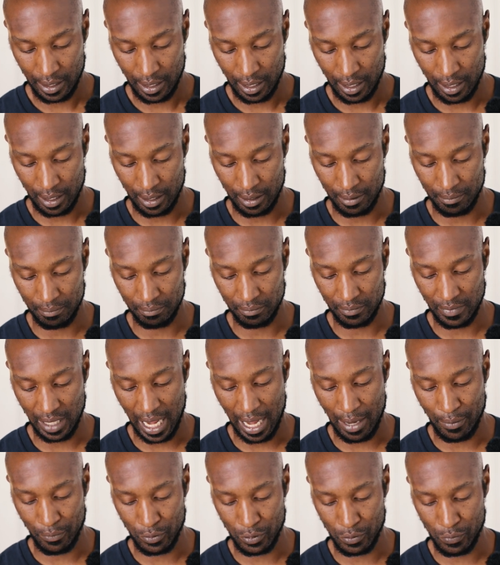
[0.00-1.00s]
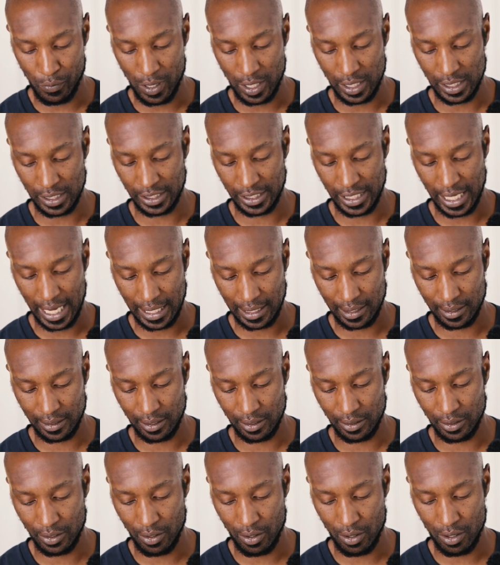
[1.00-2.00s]
I would want to check
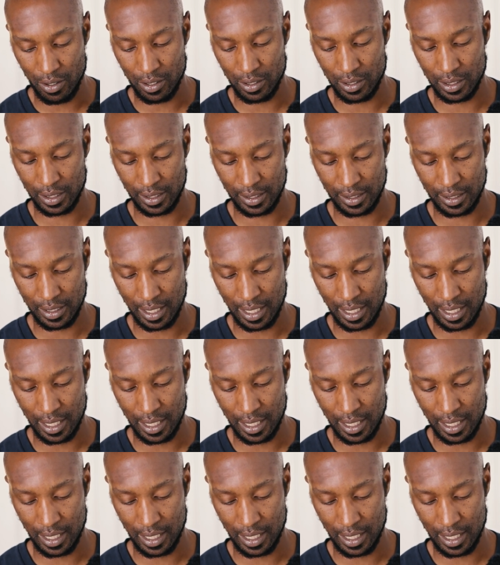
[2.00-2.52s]
the dog's